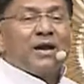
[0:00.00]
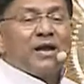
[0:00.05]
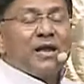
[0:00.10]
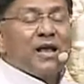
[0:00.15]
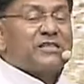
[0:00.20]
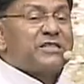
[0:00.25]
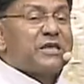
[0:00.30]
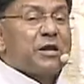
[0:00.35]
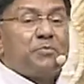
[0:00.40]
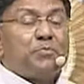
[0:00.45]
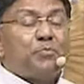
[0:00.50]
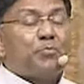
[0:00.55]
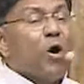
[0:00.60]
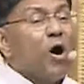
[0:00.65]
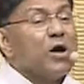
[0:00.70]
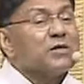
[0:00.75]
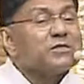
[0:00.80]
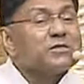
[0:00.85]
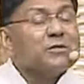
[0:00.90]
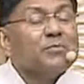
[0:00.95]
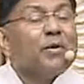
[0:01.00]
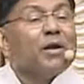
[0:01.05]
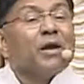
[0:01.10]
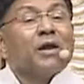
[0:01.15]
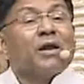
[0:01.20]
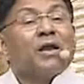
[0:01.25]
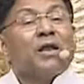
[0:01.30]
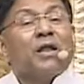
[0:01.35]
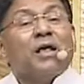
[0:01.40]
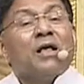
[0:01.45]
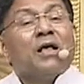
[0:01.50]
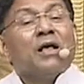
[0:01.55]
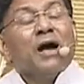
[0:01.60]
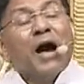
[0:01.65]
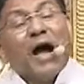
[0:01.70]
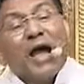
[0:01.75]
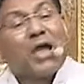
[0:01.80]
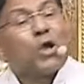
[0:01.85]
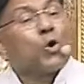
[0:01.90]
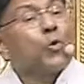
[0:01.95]
Is it possible?
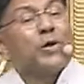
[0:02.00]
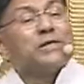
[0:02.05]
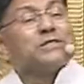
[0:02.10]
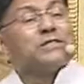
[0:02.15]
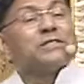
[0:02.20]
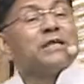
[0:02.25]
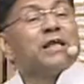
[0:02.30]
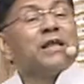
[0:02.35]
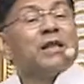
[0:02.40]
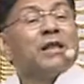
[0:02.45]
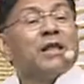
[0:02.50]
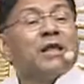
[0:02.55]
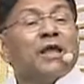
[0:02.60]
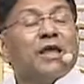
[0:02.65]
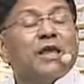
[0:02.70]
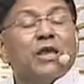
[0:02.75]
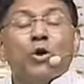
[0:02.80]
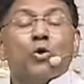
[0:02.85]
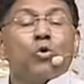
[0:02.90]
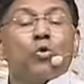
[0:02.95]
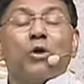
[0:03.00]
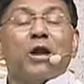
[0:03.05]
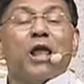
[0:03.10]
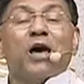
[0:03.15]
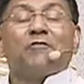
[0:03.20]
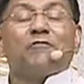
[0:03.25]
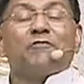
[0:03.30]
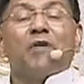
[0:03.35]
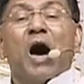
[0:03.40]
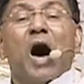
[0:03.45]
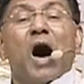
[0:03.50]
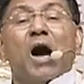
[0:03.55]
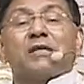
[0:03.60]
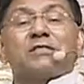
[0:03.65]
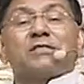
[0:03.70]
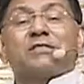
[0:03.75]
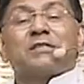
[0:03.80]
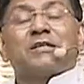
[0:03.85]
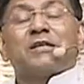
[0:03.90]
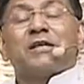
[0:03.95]
A question you could have
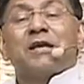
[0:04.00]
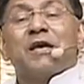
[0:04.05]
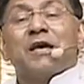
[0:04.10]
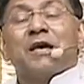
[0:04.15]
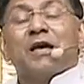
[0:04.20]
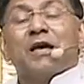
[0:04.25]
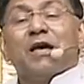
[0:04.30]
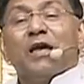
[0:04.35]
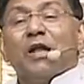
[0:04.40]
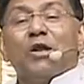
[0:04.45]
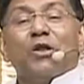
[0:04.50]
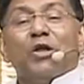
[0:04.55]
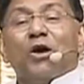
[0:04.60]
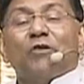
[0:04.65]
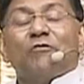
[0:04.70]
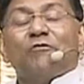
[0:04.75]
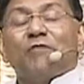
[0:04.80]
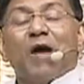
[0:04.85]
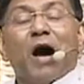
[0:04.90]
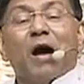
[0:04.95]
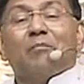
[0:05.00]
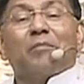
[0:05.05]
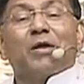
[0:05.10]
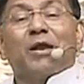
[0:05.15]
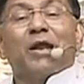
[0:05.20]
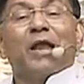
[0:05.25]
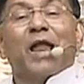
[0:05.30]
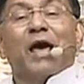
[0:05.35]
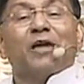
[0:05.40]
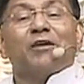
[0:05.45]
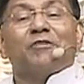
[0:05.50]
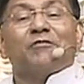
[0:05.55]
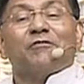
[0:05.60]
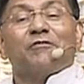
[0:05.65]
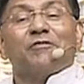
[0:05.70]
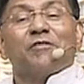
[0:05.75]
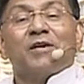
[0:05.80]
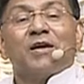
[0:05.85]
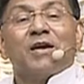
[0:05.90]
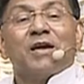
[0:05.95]
asked in your family
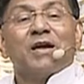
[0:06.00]
life.